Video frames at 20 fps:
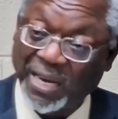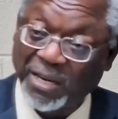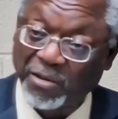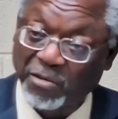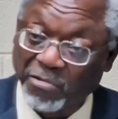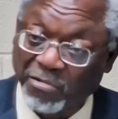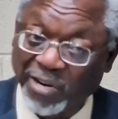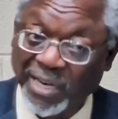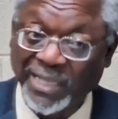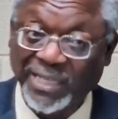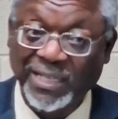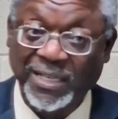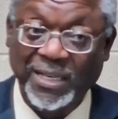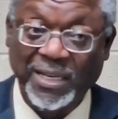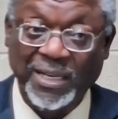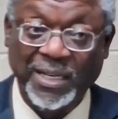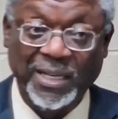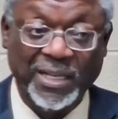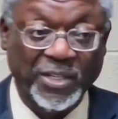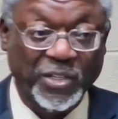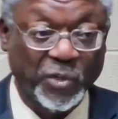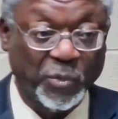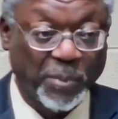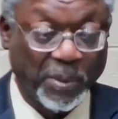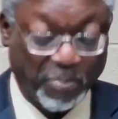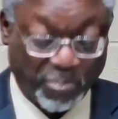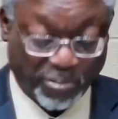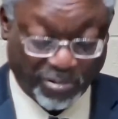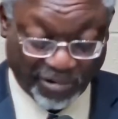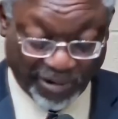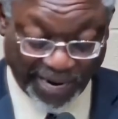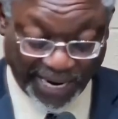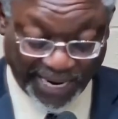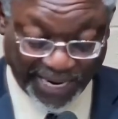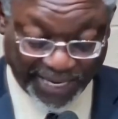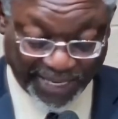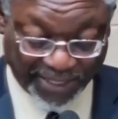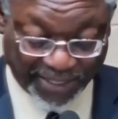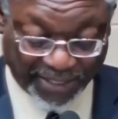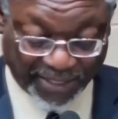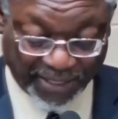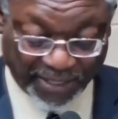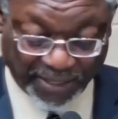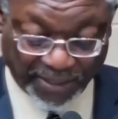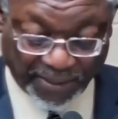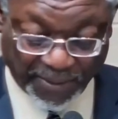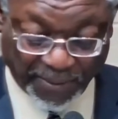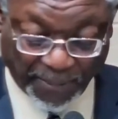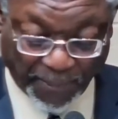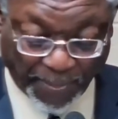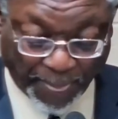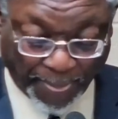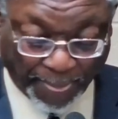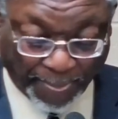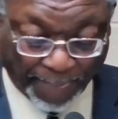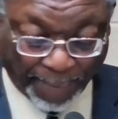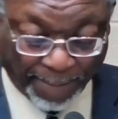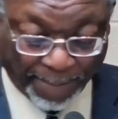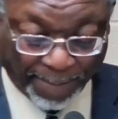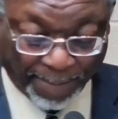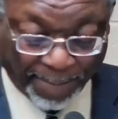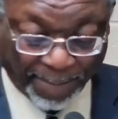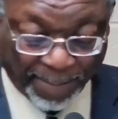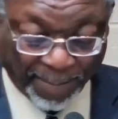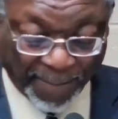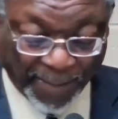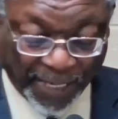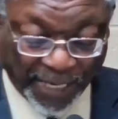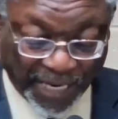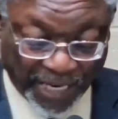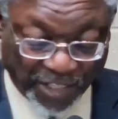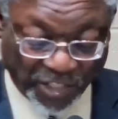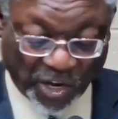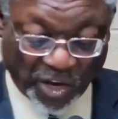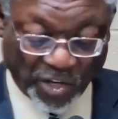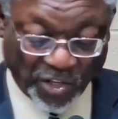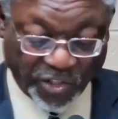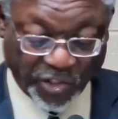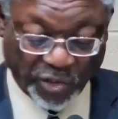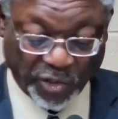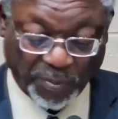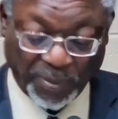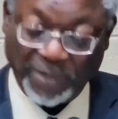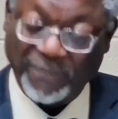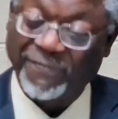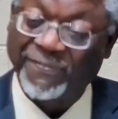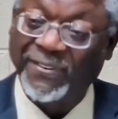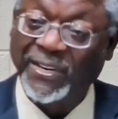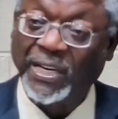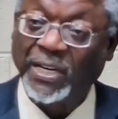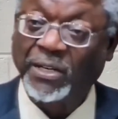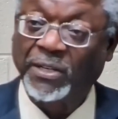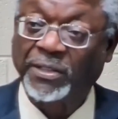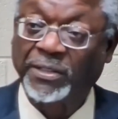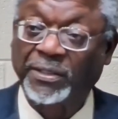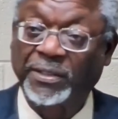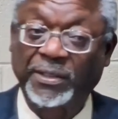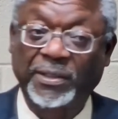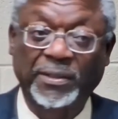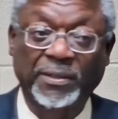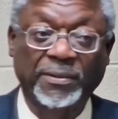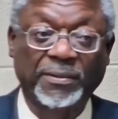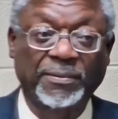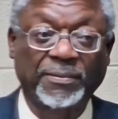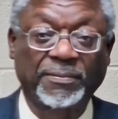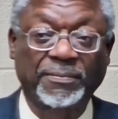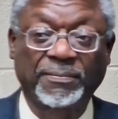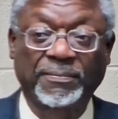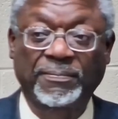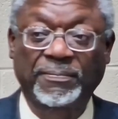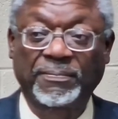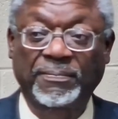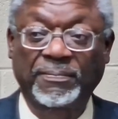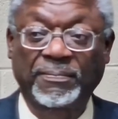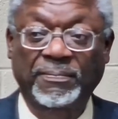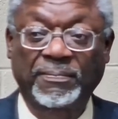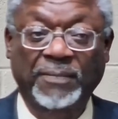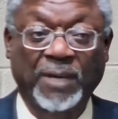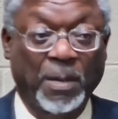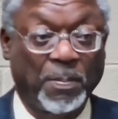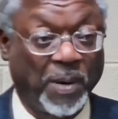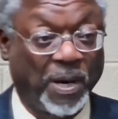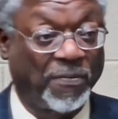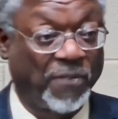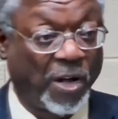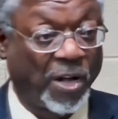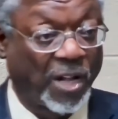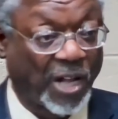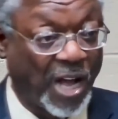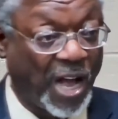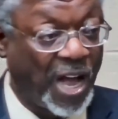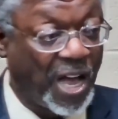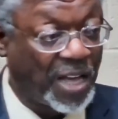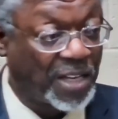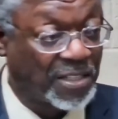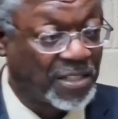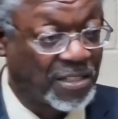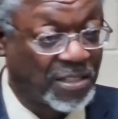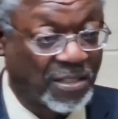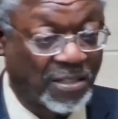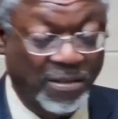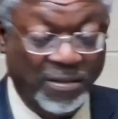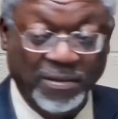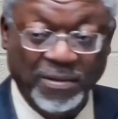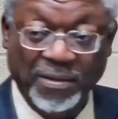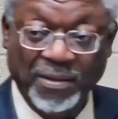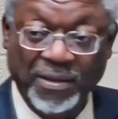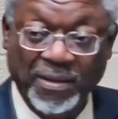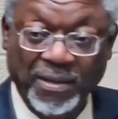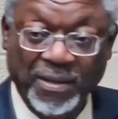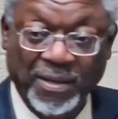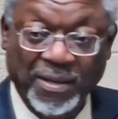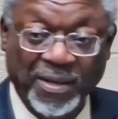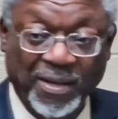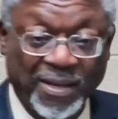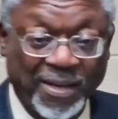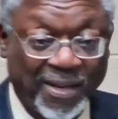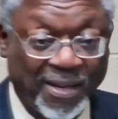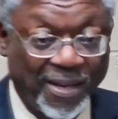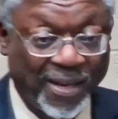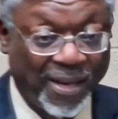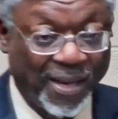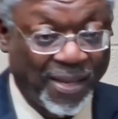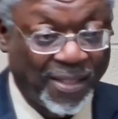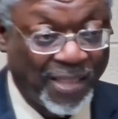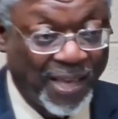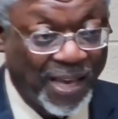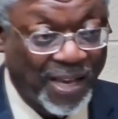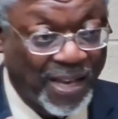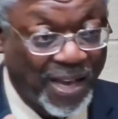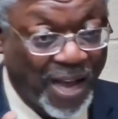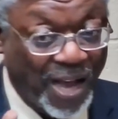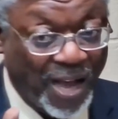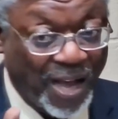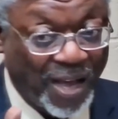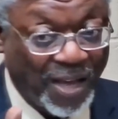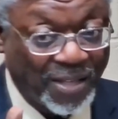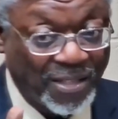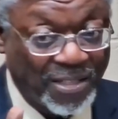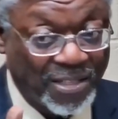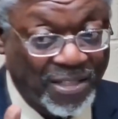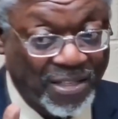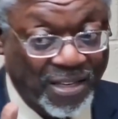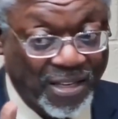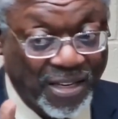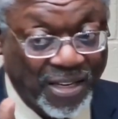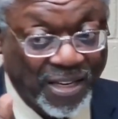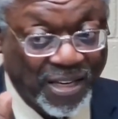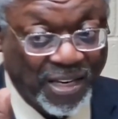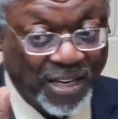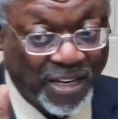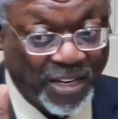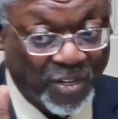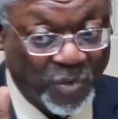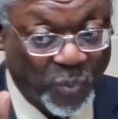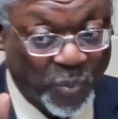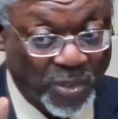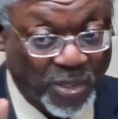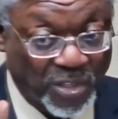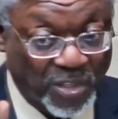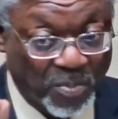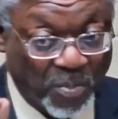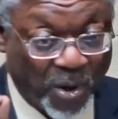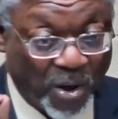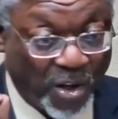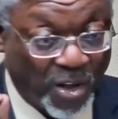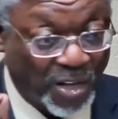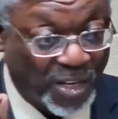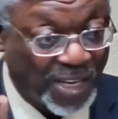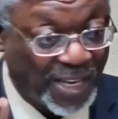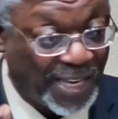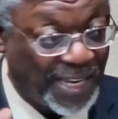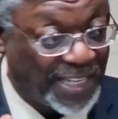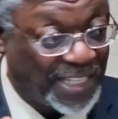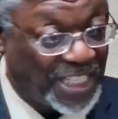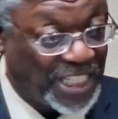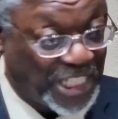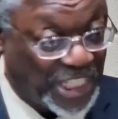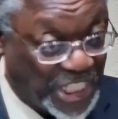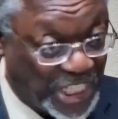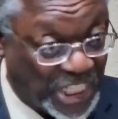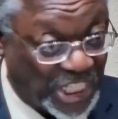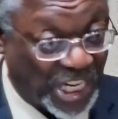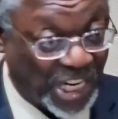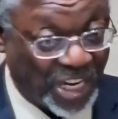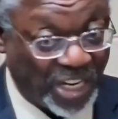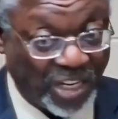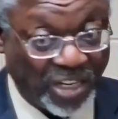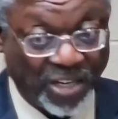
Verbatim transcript: greatly to be praised. He is also to be feared above all gods. And that gods is with a small case g,